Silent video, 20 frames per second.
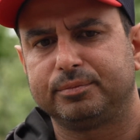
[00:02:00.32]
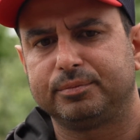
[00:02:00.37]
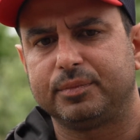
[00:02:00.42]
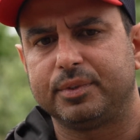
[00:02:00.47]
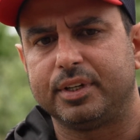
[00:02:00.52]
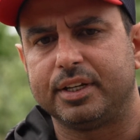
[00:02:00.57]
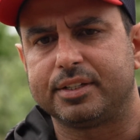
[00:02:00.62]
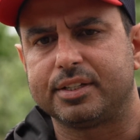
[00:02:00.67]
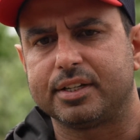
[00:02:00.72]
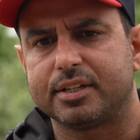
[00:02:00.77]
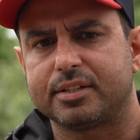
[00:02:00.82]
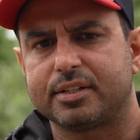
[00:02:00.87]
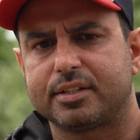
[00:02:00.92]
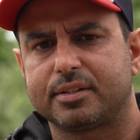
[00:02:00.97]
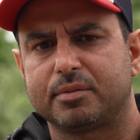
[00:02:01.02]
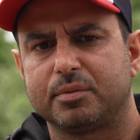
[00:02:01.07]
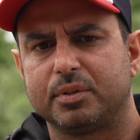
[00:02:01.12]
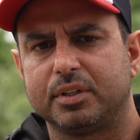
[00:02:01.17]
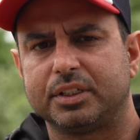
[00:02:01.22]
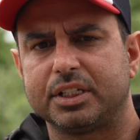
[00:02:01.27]
It's
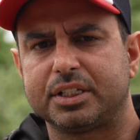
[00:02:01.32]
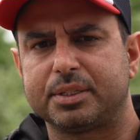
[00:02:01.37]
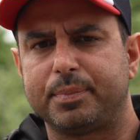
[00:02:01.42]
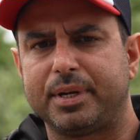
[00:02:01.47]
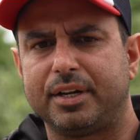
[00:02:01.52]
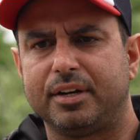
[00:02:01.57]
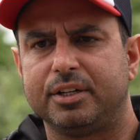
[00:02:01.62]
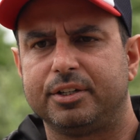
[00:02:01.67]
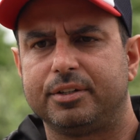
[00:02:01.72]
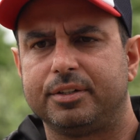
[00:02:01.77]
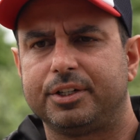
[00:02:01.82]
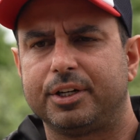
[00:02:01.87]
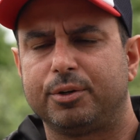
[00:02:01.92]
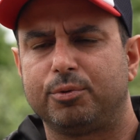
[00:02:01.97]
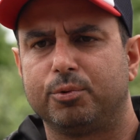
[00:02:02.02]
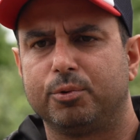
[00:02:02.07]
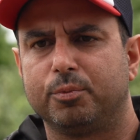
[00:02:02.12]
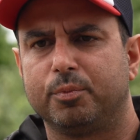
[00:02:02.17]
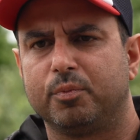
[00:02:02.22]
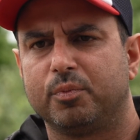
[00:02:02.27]
just been a
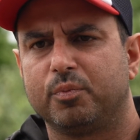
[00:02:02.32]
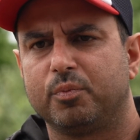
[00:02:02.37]
general